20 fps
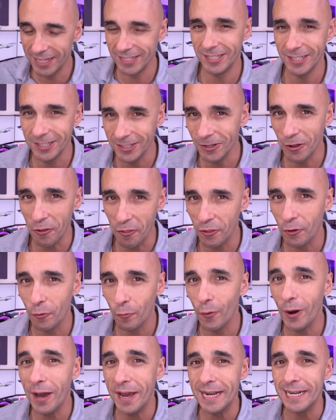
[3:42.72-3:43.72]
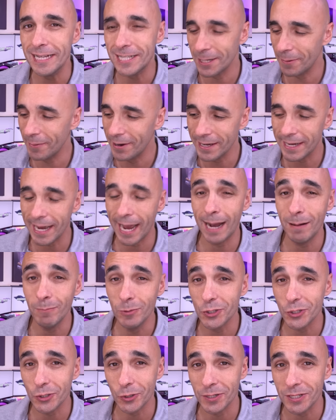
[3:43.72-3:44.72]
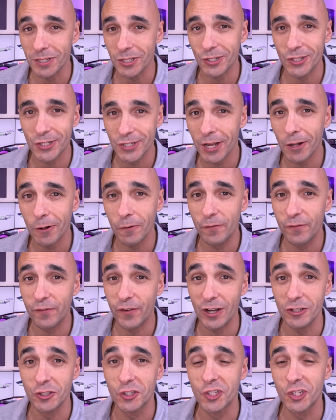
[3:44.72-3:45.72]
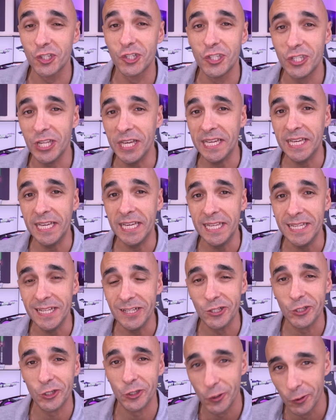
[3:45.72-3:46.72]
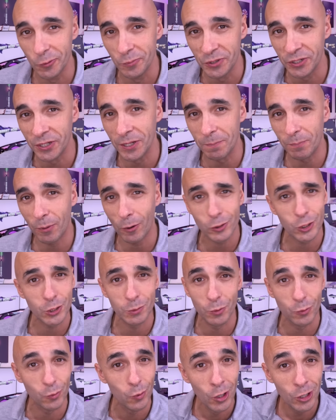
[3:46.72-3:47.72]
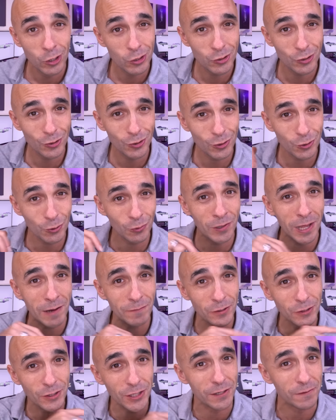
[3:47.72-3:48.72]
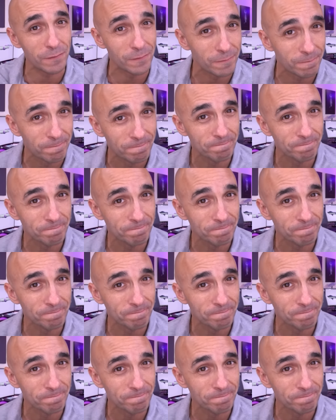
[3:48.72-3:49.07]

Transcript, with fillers: It's another way to make Amazon itself as sticky as humanly possible so that you'll never leave.